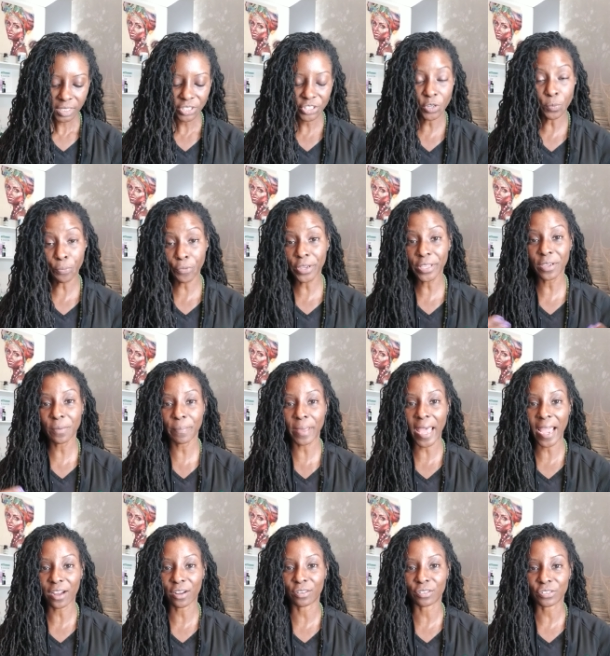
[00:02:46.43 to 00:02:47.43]
to bring you
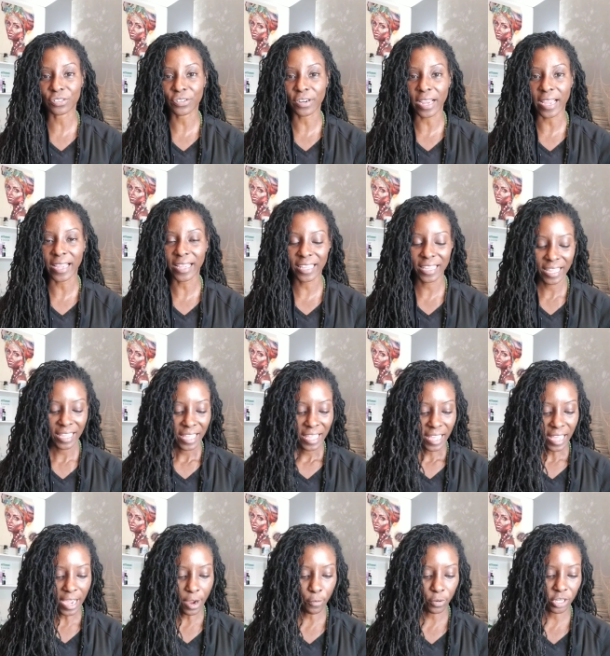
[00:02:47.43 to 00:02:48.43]
back on track,
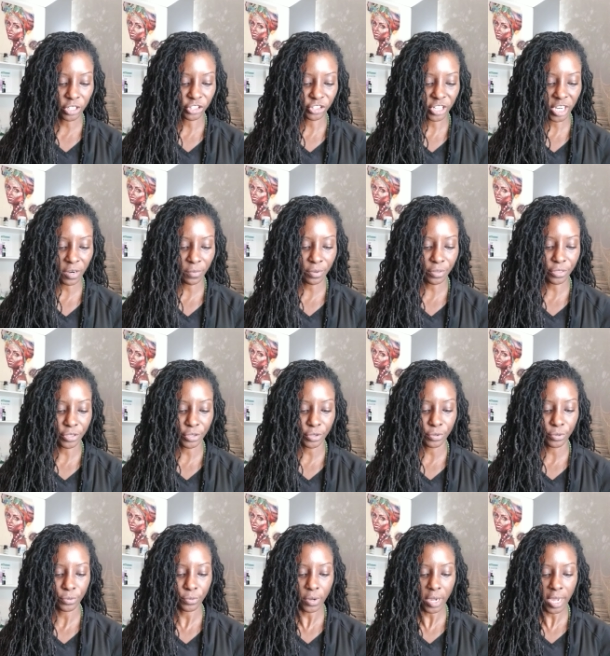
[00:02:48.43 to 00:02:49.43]
I want to share with
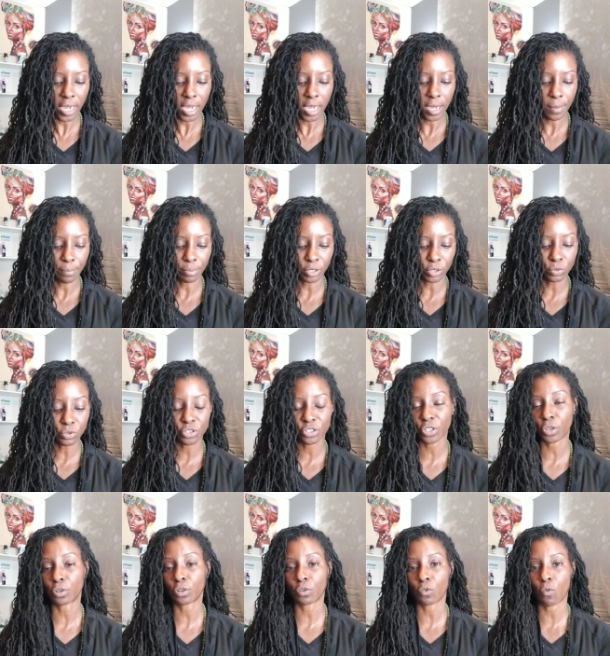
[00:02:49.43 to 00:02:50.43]
you uh, blue
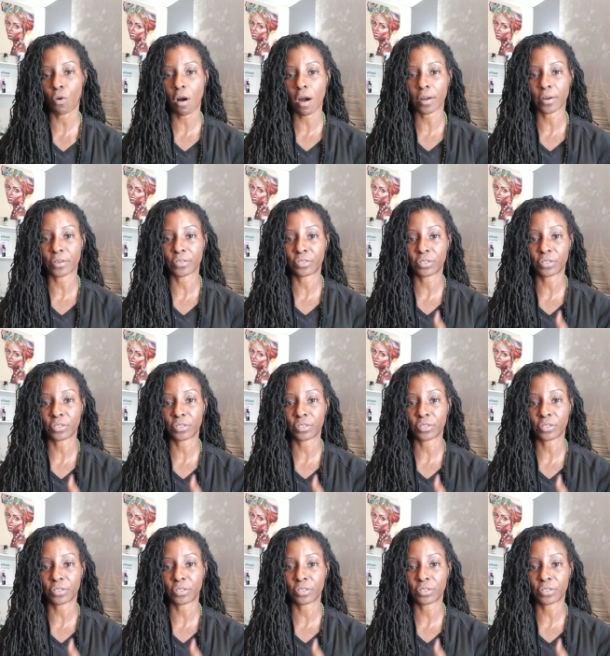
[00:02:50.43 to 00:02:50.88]
solar water.